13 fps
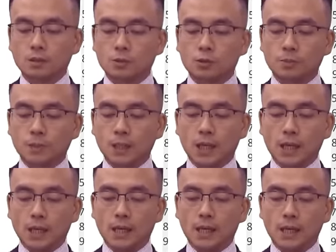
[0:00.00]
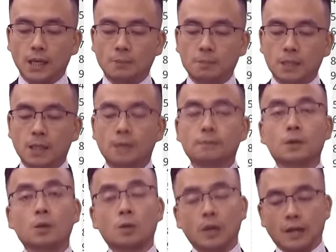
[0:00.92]
to be 8 million
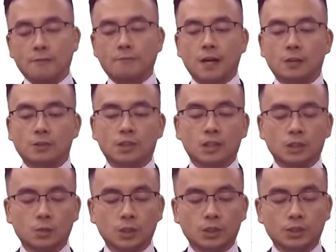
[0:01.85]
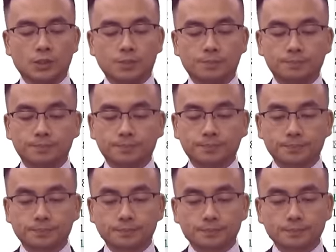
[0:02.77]
or 8,000 in other words.
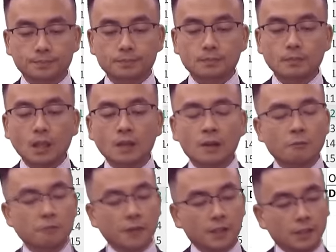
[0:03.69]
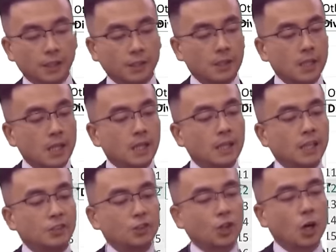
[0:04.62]
Now finally,
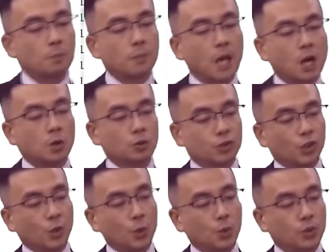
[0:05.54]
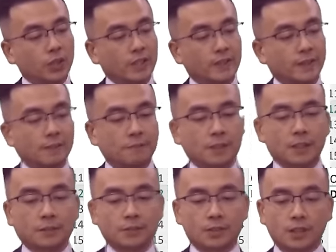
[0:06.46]
let's come now to the
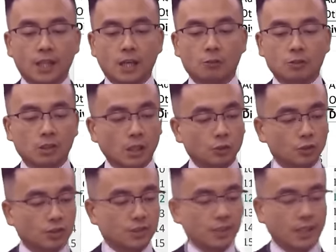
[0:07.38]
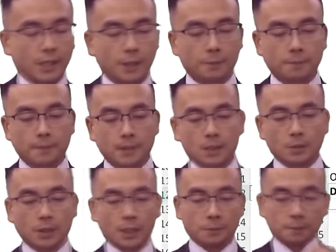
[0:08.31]
dividend calculations here.
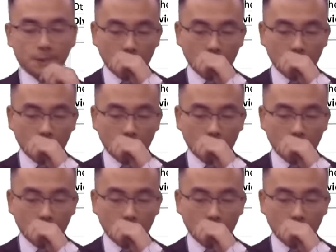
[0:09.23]
Okay,